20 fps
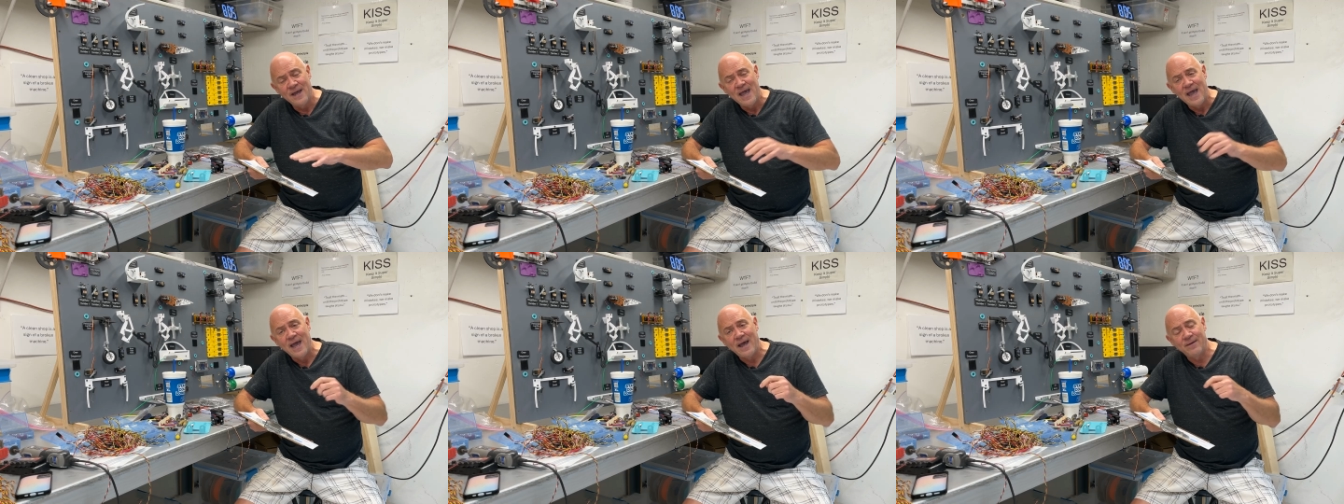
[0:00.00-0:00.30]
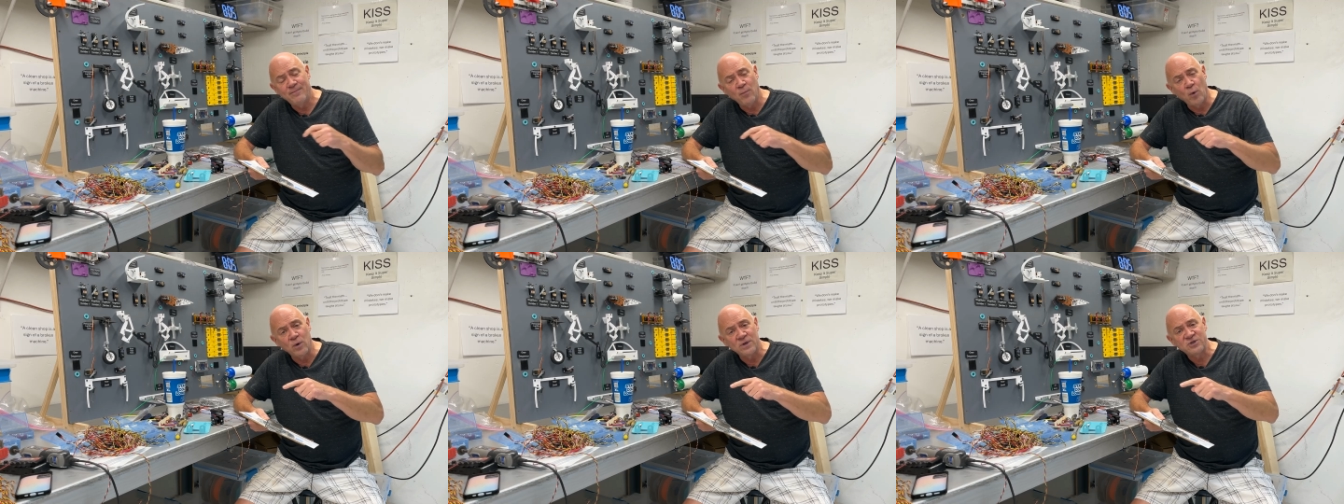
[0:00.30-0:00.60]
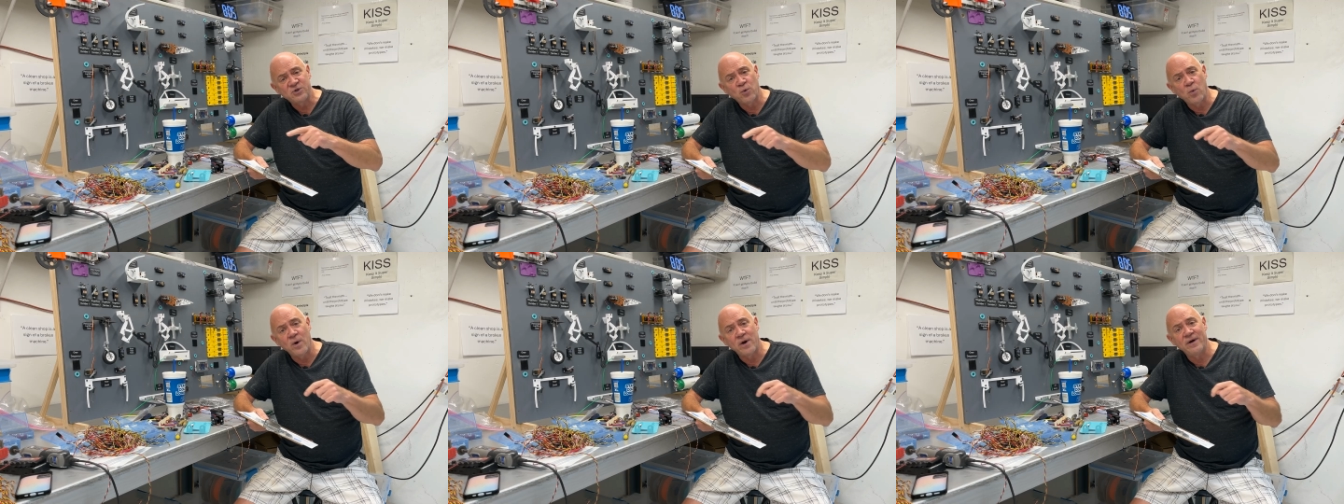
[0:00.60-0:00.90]
had more
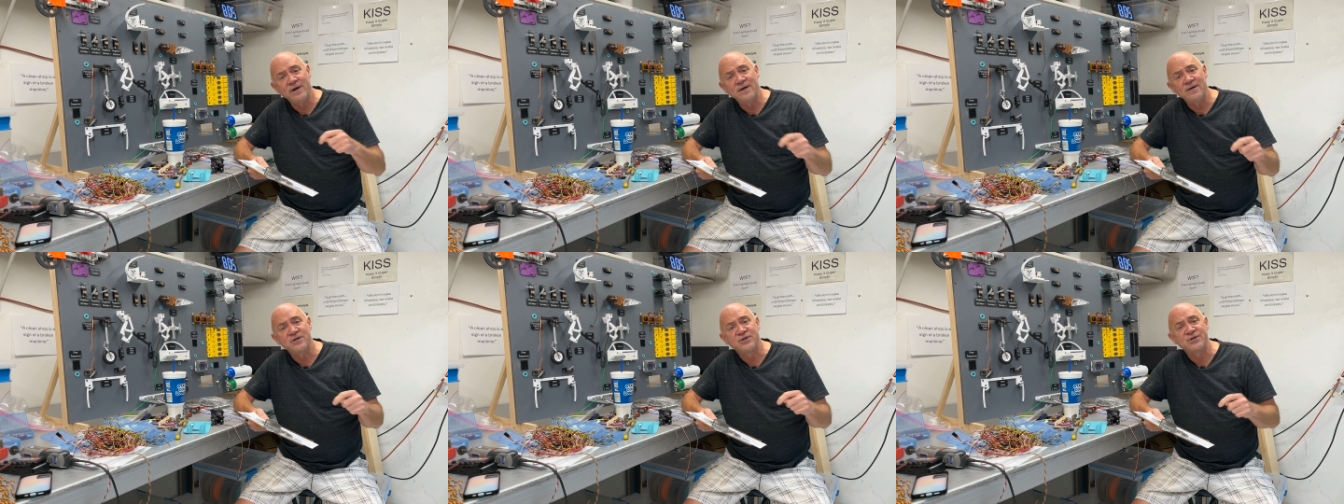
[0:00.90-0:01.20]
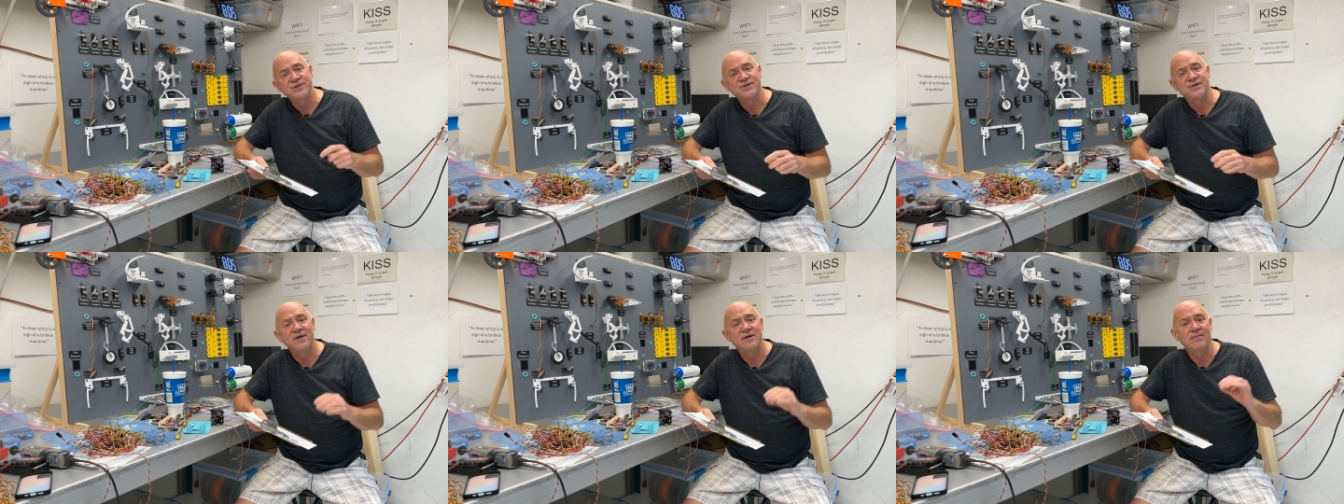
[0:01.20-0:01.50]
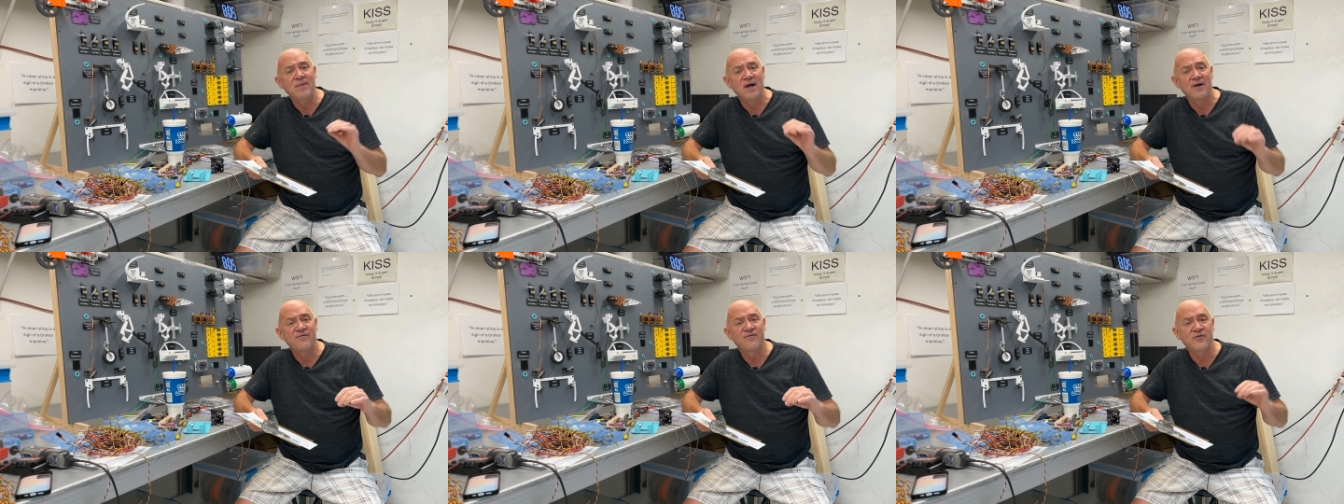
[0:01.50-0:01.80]
square inches than
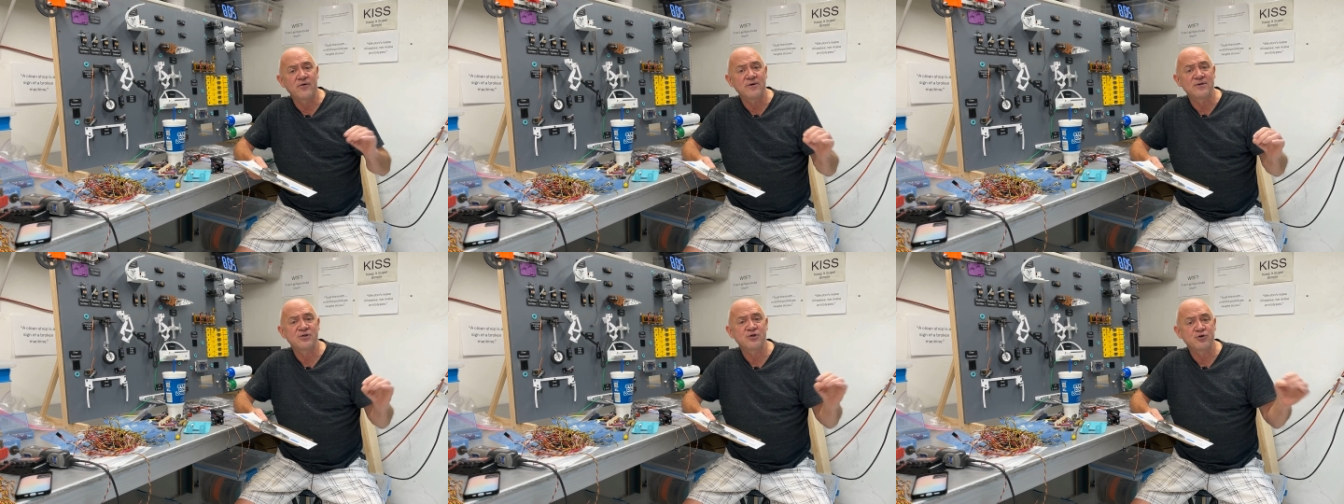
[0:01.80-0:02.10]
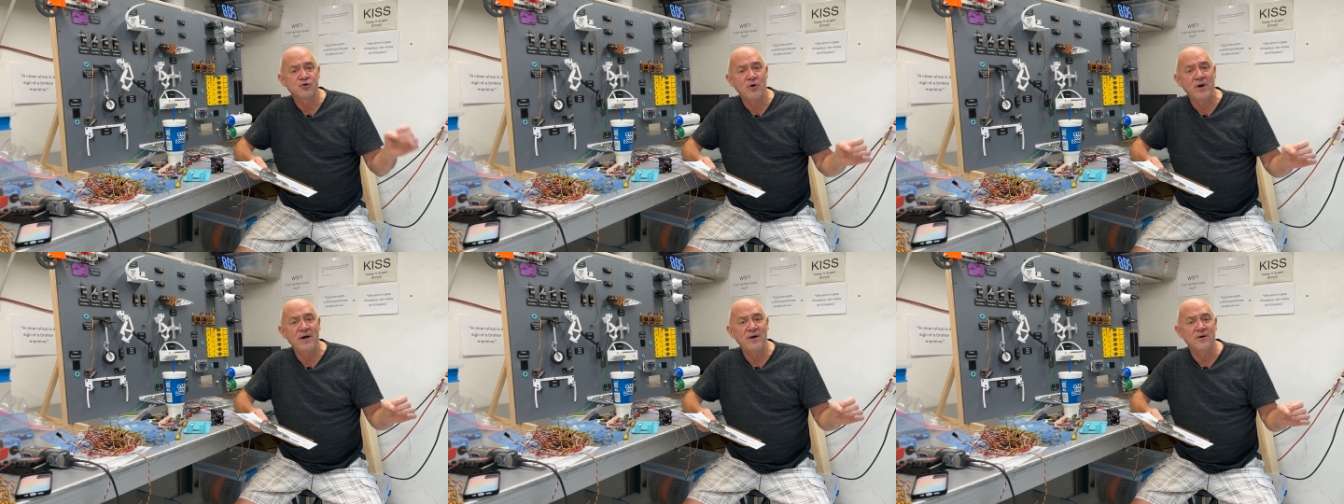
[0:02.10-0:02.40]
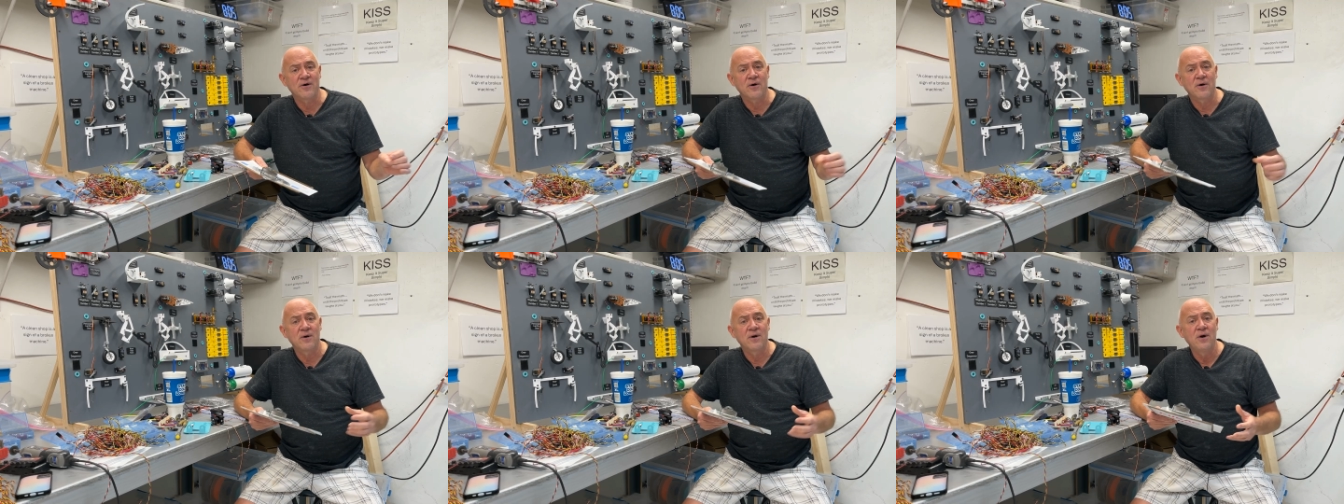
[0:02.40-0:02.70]
my first
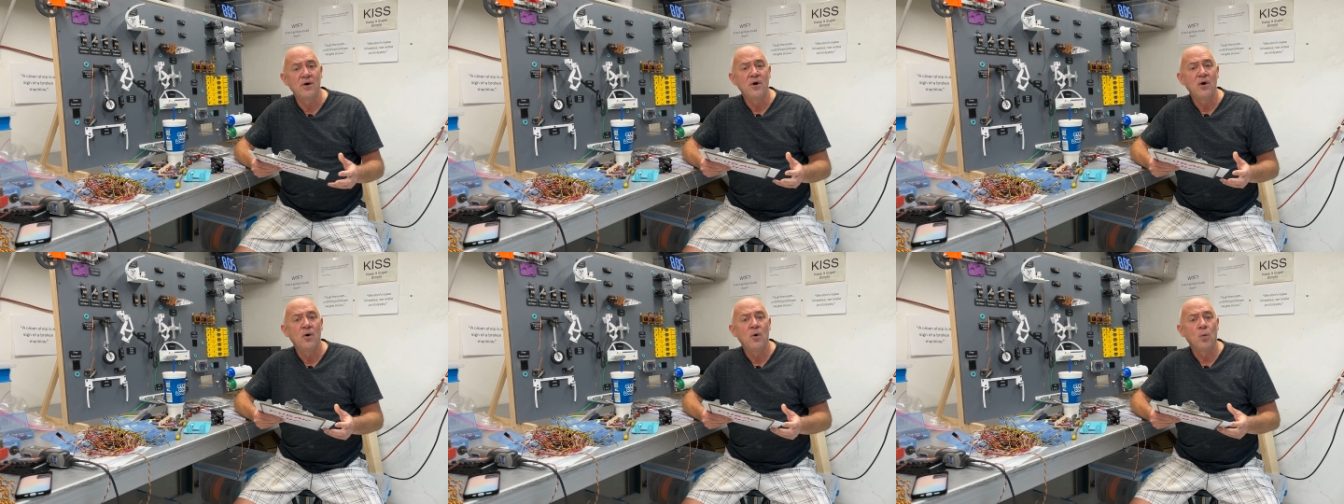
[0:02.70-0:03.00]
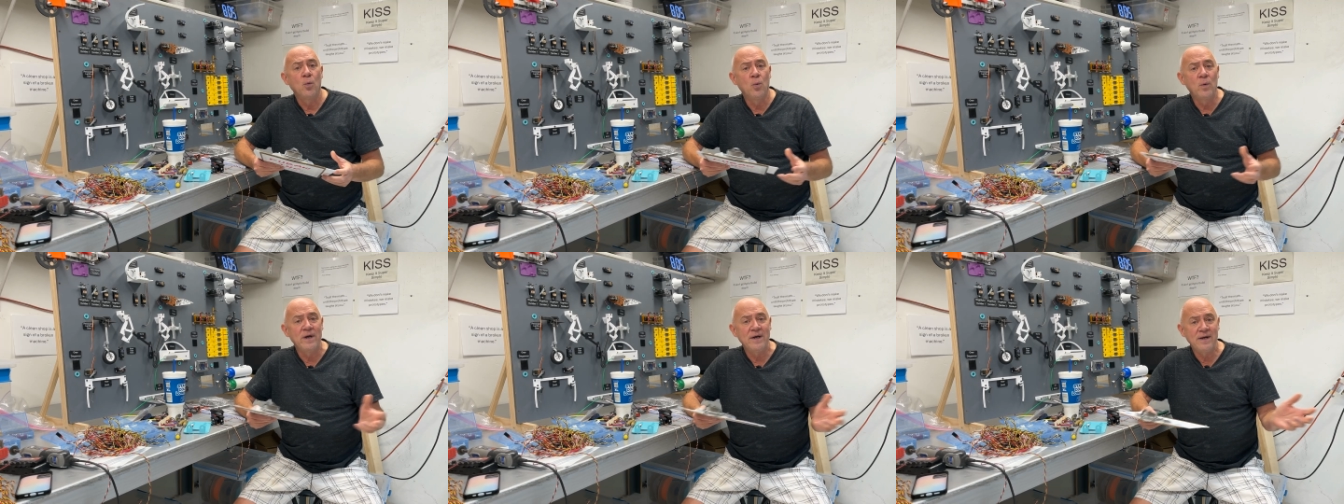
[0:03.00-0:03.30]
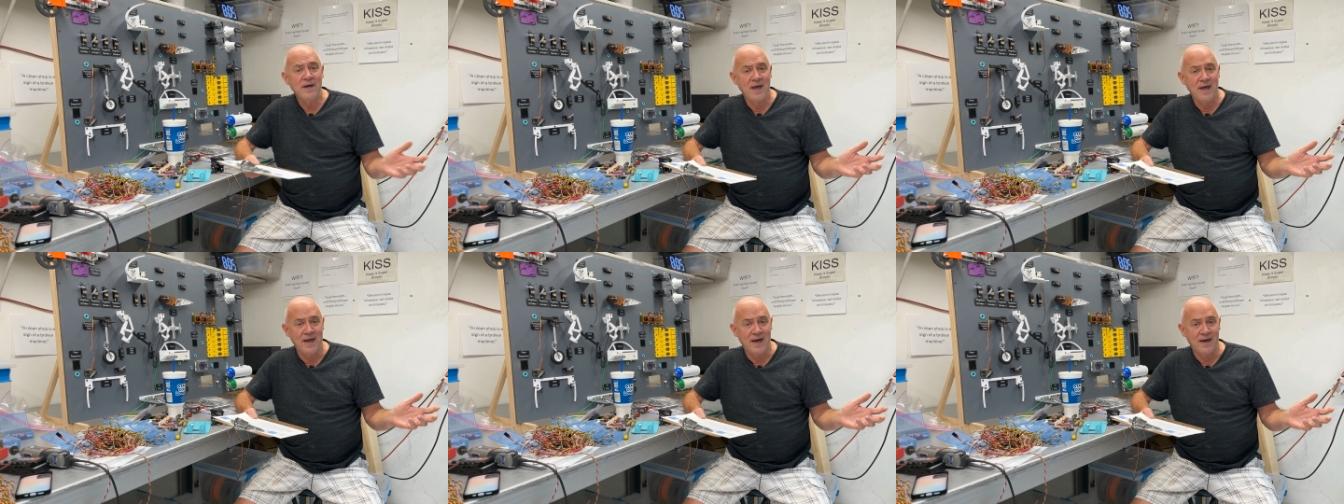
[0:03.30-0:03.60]
trainer
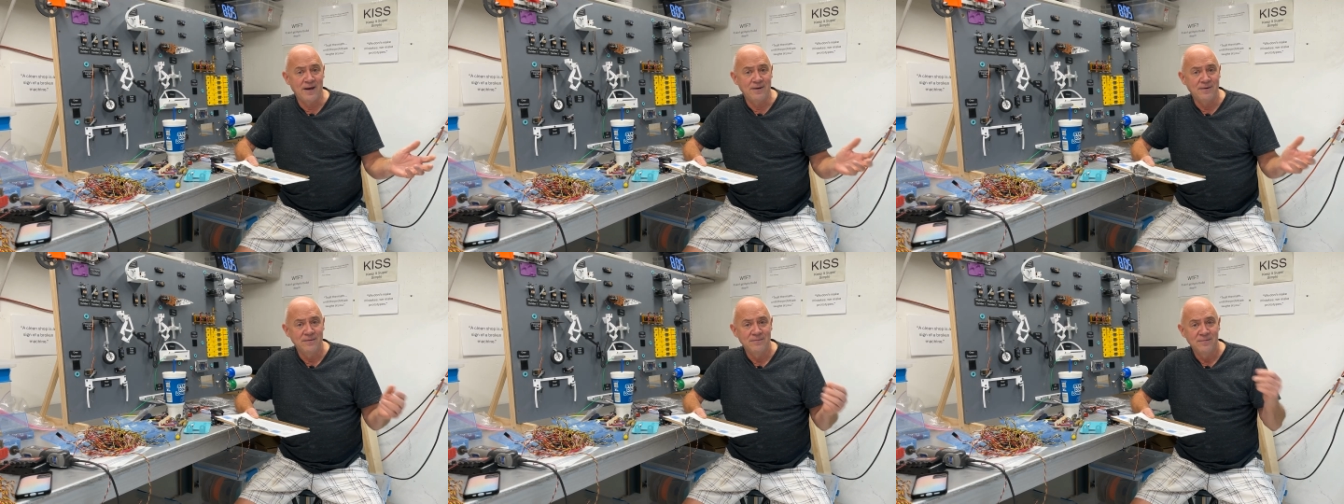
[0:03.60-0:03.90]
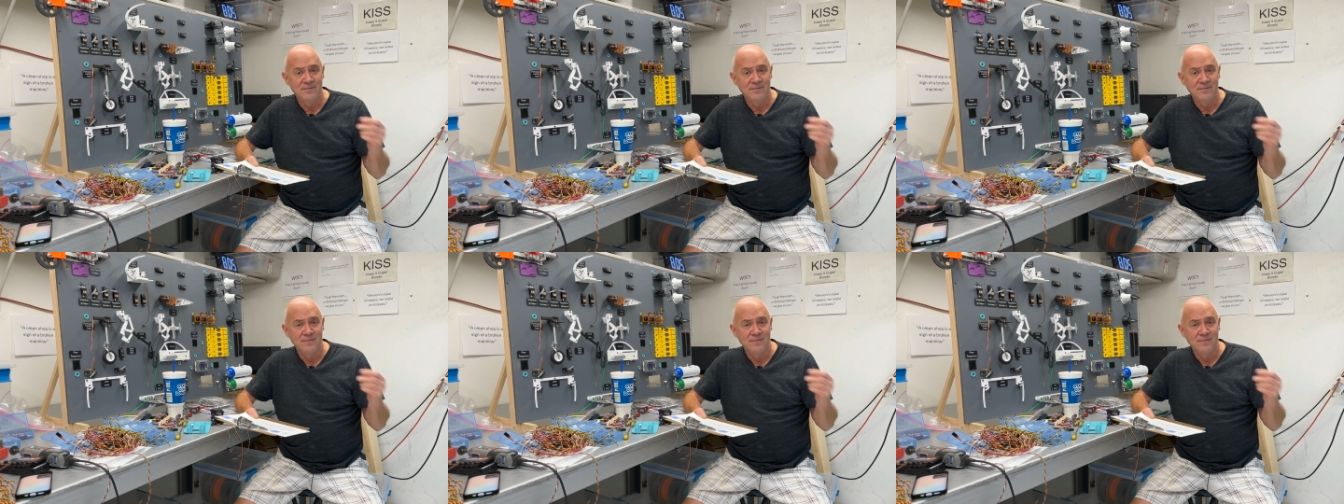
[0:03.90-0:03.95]
wing had.